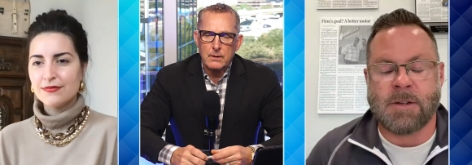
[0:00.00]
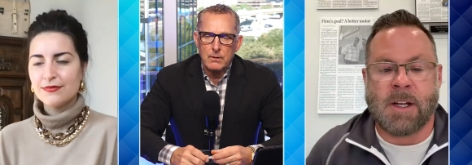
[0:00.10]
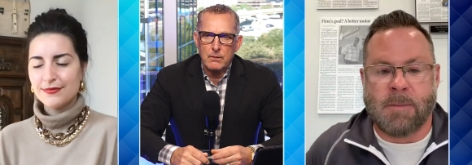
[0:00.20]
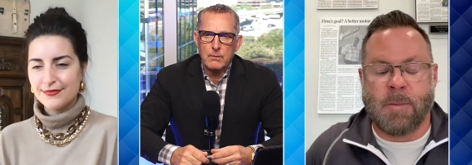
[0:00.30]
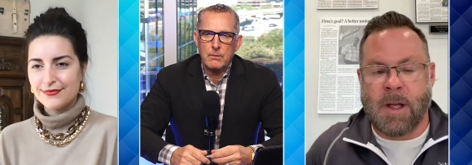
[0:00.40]
Speaker 1: So
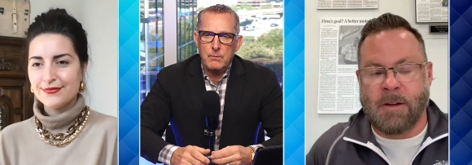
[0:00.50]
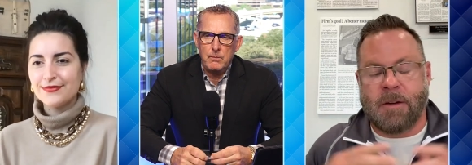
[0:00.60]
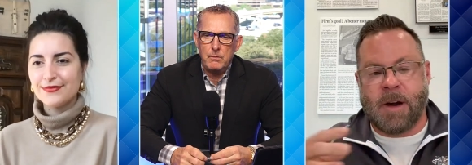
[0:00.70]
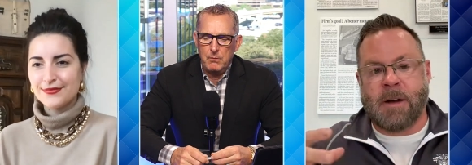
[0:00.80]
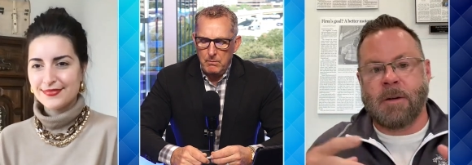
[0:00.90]
we had to
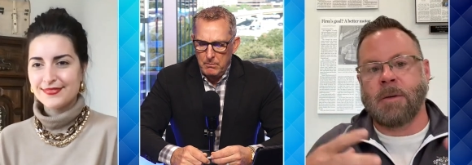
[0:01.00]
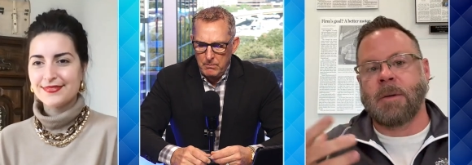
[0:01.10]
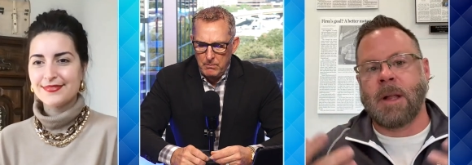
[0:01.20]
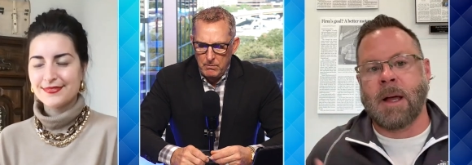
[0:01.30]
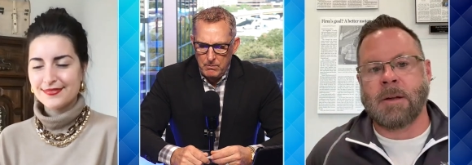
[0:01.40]
create our own
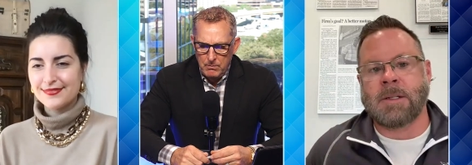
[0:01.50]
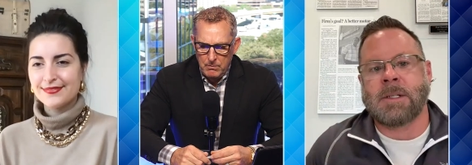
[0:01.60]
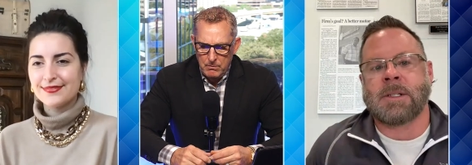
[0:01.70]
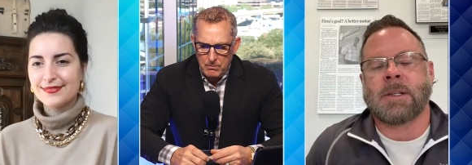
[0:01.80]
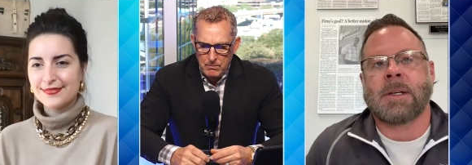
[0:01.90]
cloud
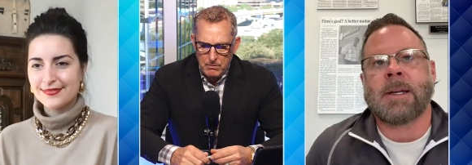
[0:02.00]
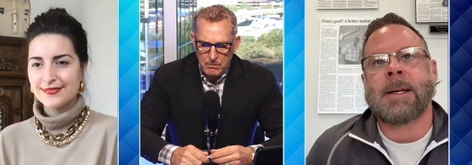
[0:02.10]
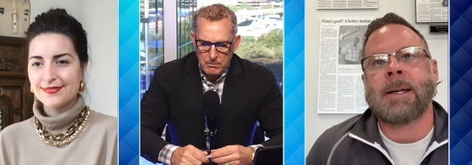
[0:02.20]
essentially.